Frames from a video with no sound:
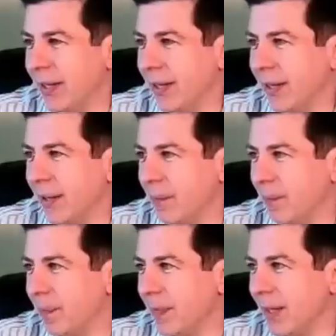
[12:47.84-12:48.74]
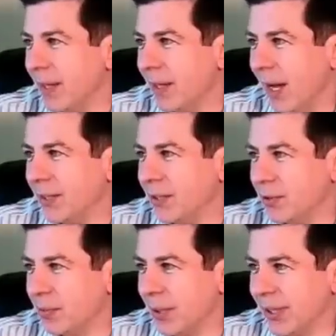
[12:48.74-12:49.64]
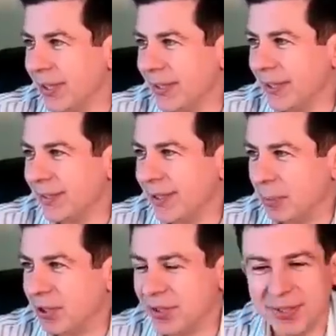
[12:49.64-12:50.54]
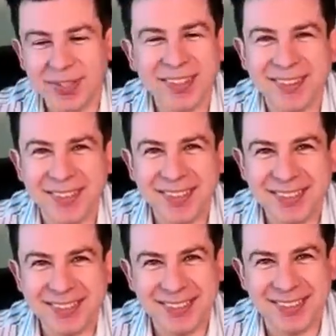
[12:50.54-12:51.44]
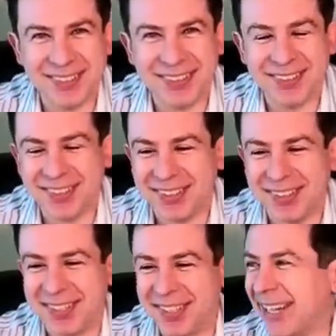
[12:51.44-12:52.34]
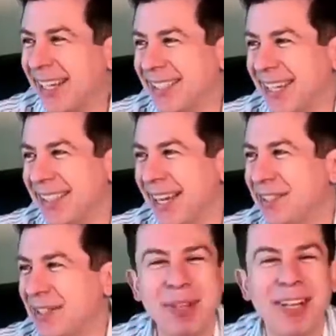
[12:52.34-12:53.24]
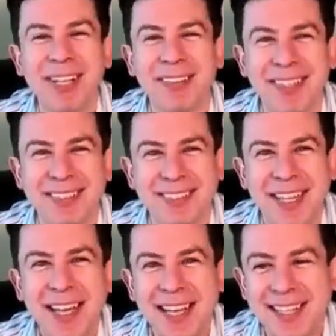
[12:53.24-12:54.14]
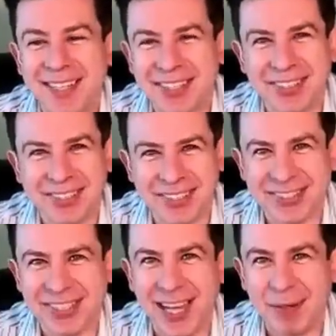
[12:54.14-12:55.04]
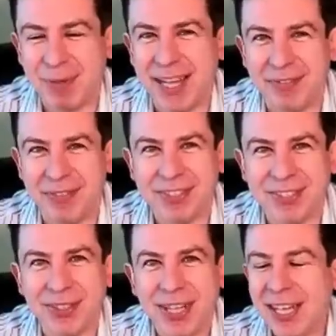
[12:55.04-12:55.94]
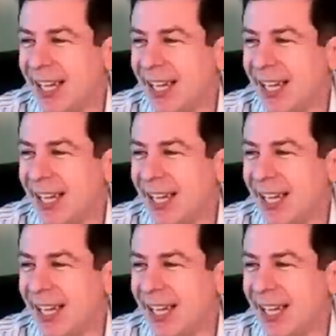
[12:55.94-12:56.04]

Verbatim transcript: um, I took real exception to the, to these to, to yeah. the, attributing these characteristics to cat behavior. So, yeah.